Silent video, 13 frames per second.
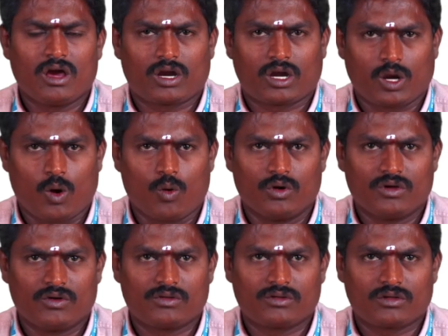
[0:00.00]
cloud.
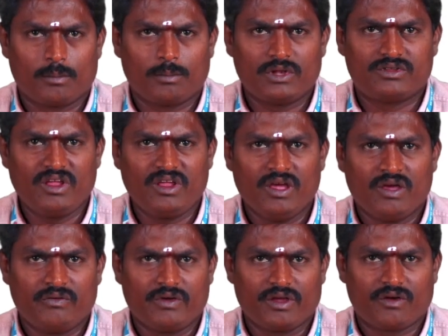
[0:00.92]
Compulsory, we
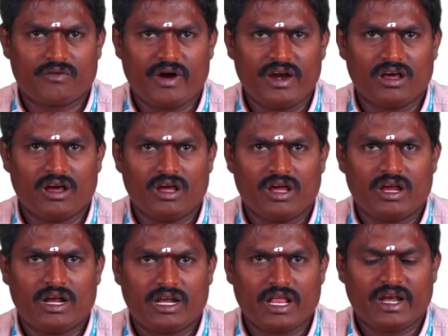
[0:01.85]
require
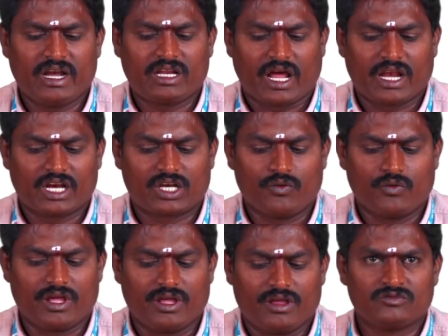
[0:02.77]
internet
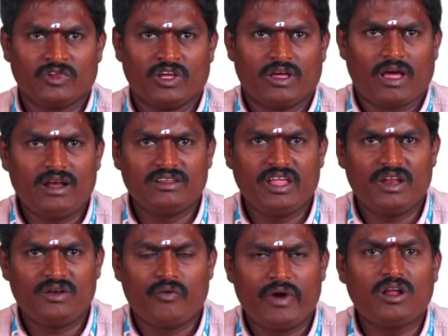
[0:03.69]
connectivity. And then
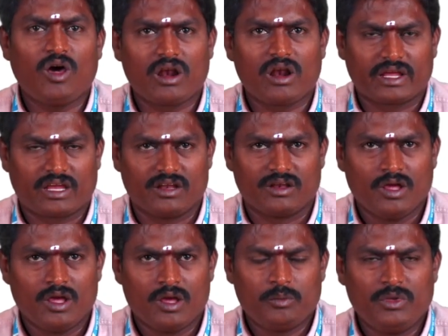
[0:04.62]
vendor lock-in
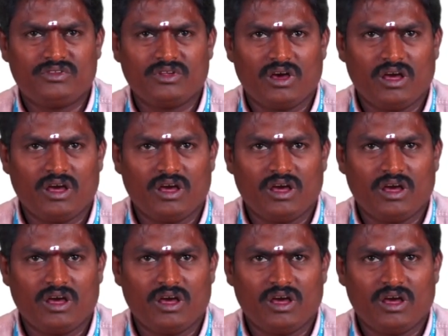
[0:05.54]
means vendor